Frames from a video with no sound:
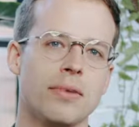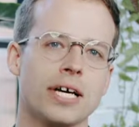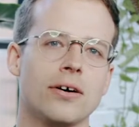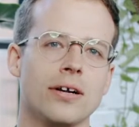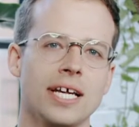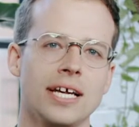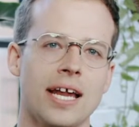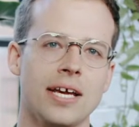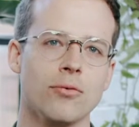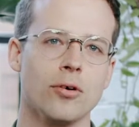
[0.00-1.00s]
my colleague
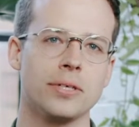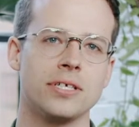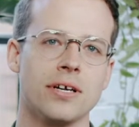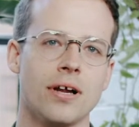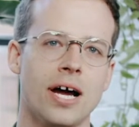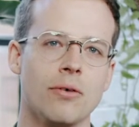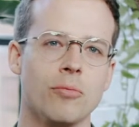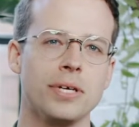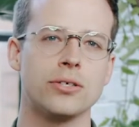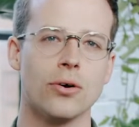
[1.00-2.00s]
Annie Warburton and I will
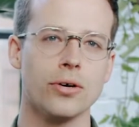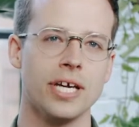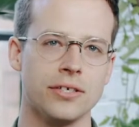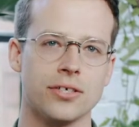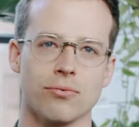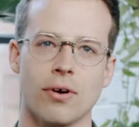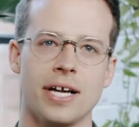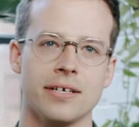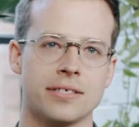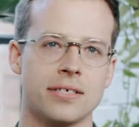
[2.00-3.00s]
be talking to
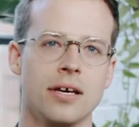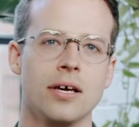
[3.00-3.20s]
writers,